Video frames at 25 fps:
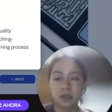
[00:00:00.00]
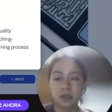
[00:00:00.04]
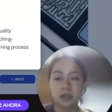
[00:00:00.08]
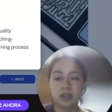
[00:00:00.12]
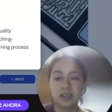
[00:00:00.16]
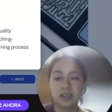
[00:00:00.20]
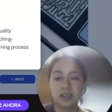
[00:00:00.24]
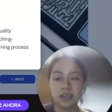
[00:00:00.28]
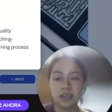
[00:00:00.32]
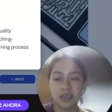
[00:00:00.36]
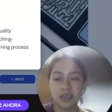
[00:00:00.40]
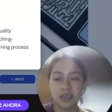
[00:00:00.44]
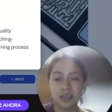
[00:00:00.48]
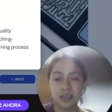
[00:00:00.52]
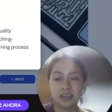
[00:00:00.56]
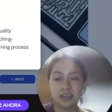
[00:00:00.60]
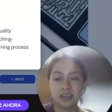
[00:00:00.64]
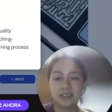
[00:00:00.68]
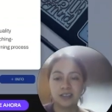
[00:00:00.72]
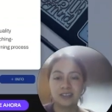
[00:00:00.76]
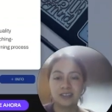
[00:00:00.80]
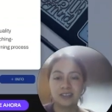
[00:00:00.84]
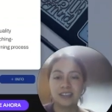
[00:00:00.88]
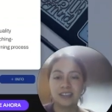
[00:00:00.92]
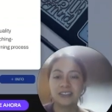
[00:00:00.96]

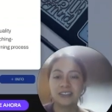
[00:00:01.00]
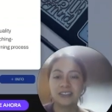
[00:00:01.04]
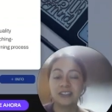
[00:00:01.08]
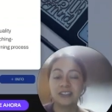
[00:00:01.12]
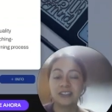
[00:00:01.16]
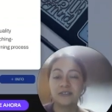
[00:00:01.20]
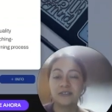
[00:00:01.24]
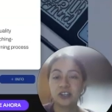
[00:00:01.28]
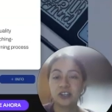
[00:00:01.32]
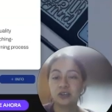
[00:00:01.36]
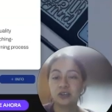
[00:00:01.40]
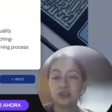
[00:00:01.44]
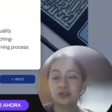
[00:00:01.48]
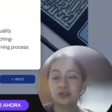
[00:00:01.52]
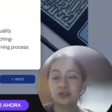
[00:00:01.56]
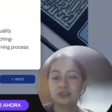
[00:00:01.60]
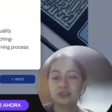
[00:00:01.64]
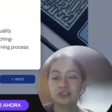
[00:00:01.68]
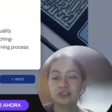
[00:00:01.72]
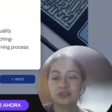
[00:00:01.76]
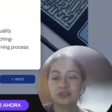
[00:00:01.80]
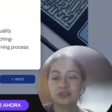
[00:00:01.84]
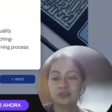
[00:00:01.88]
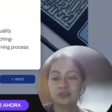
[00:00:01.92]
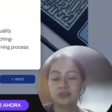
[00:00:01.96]
it's a
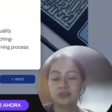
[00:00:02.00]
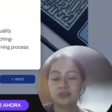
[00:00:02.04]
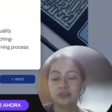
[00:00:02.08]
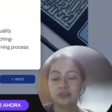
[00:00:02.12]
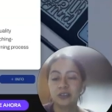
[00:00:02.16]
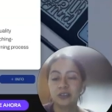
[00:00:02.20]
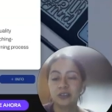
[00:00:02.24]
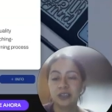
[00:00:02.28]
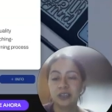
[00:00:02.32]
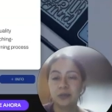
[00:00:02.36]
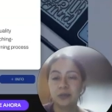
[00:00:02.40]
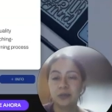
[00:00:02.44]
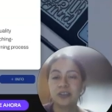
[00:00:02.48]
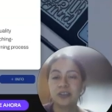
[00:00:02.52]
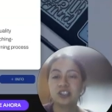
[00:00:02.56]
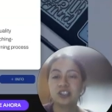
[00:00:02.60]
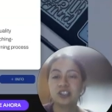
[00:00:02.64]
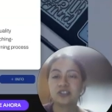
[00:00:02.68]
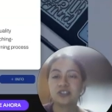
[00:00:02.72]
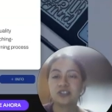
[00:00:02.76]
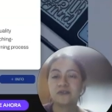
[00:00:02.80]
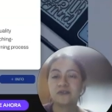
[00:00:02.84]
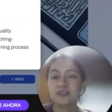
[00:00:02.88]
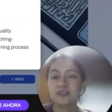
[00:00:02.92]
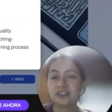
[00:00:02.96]
difficult but
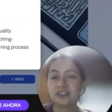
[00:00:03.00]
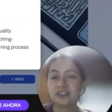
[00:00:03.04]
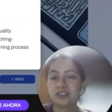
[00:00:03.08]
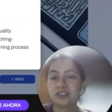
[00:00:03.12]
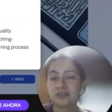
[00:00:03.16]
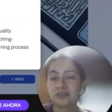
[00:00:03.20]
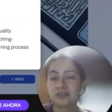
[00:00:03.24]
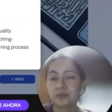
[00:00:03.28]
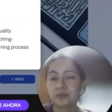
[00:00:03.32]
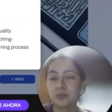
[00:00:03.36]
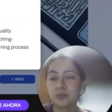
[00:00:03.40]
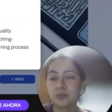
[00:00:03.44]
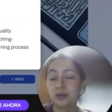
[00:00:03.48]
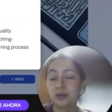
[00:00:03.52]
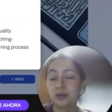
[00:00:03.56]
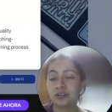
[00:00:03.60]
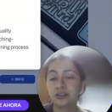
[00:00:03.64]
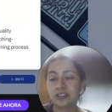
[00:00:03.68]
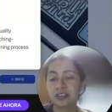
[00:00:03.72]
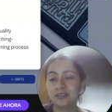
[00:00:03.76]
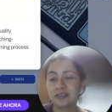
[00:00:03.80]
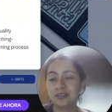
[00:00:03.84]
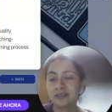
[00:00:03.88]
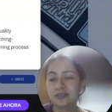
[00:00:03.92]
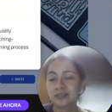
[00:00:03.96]
useful
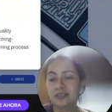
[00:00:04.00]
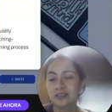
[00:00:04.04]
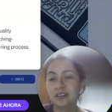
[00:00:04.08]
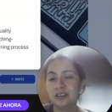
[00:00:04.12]
process